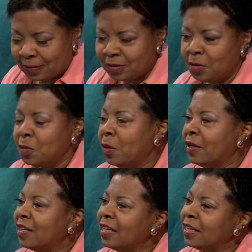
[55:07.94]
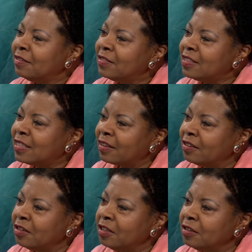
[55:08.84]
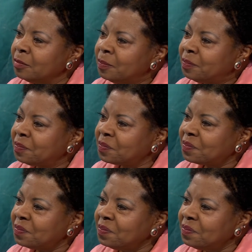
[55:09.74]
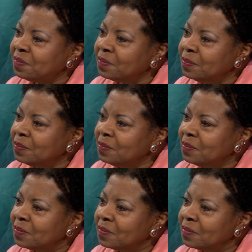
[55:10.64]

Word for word: Yeah. So you are thinking of the second year. I, I hope so.